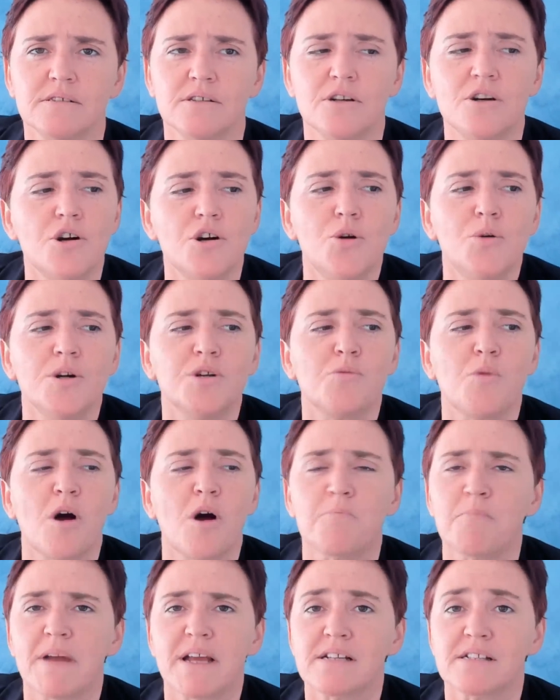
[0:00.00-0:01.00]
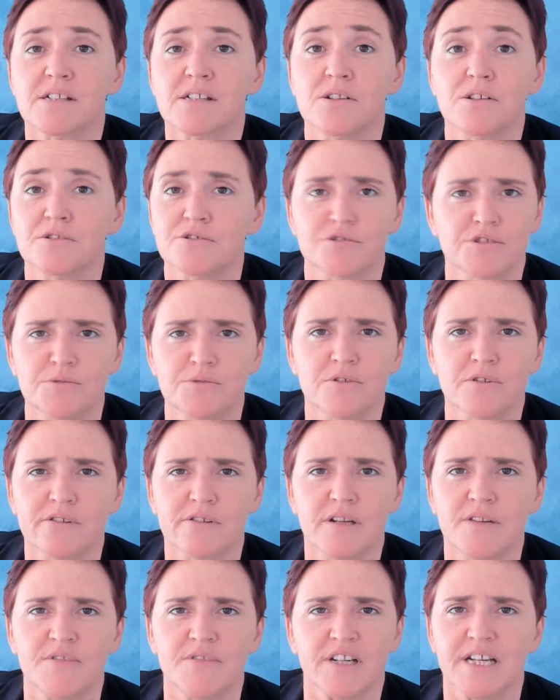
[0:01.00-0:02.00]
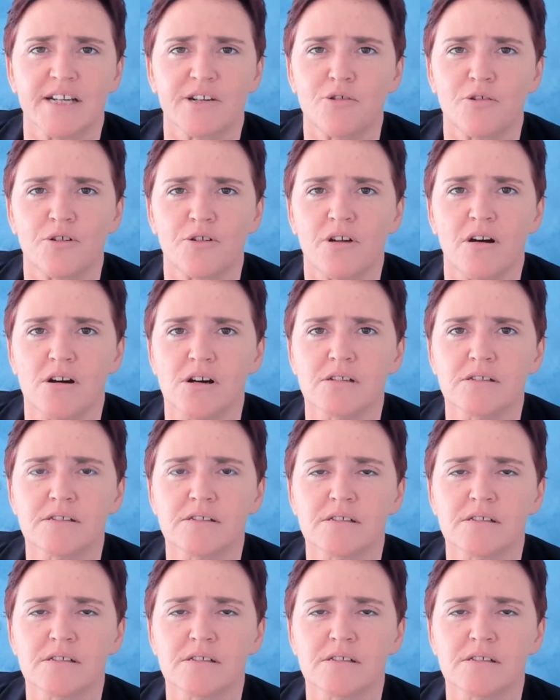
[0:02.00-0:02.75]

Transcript: Who and what makes a country worth living in or not?